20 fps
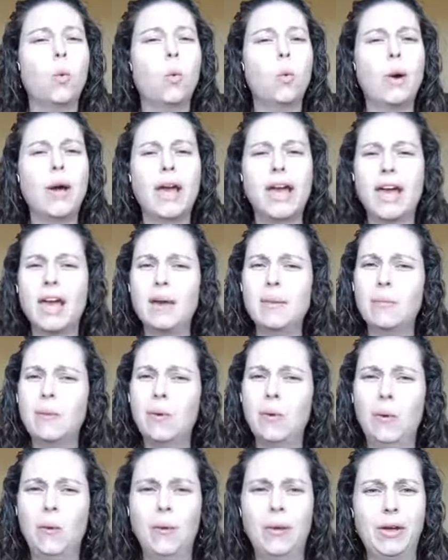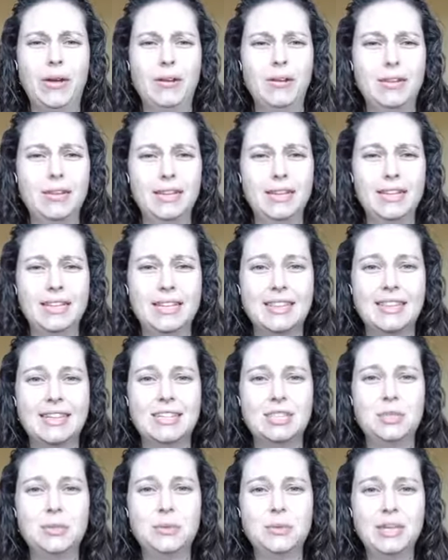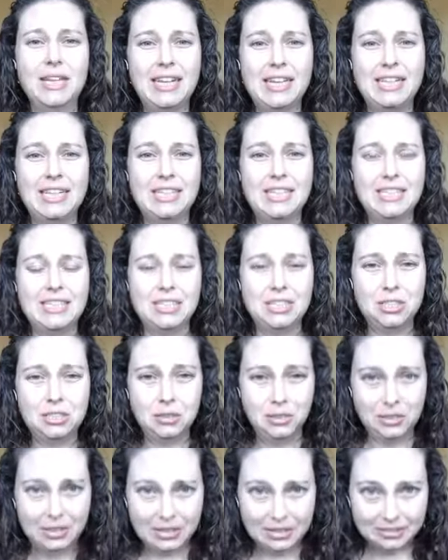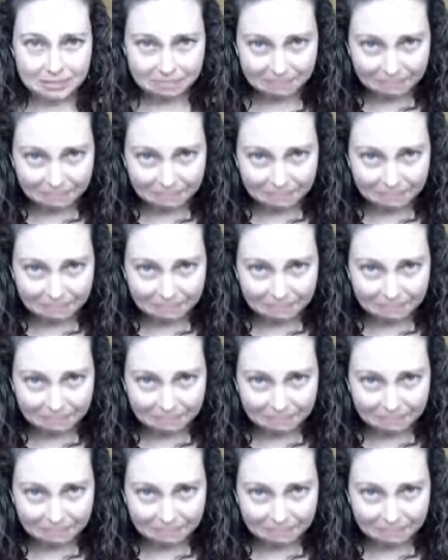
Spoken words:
way more oil than you need. So you can